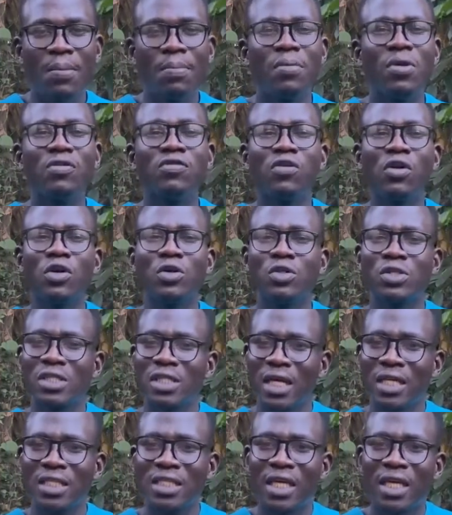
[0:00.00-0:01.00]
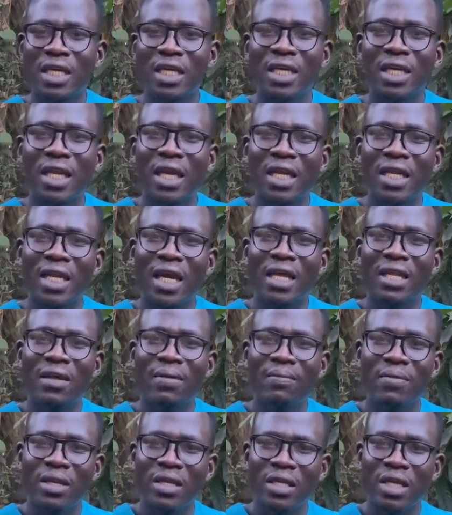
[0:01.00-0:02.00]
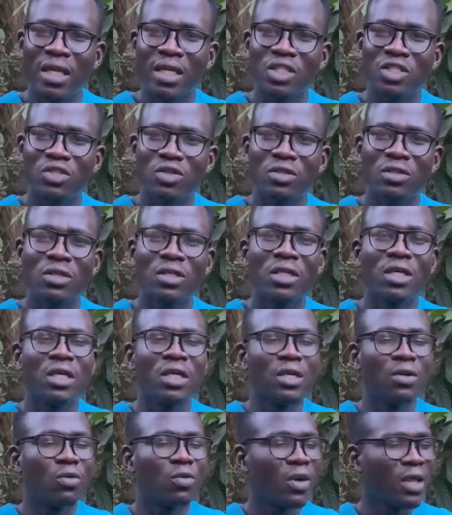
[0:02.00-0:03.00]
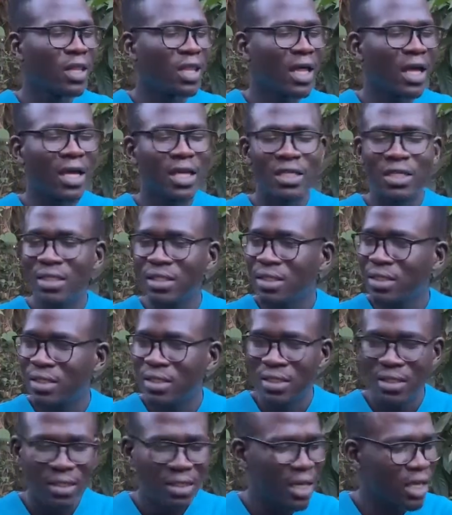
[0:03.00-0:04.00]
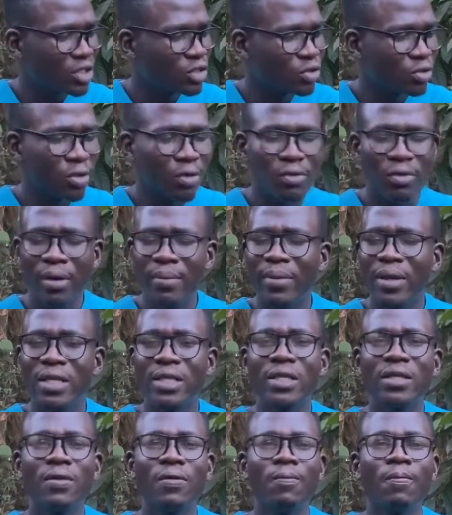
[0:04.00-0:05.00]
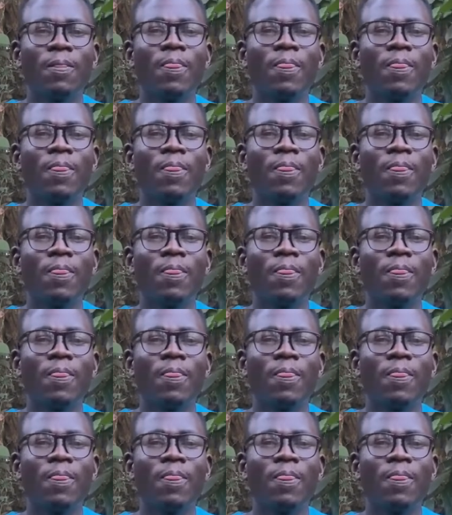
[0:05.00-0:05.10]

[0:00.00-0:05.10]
Before you start taking any other medication, whether it is natural remedy,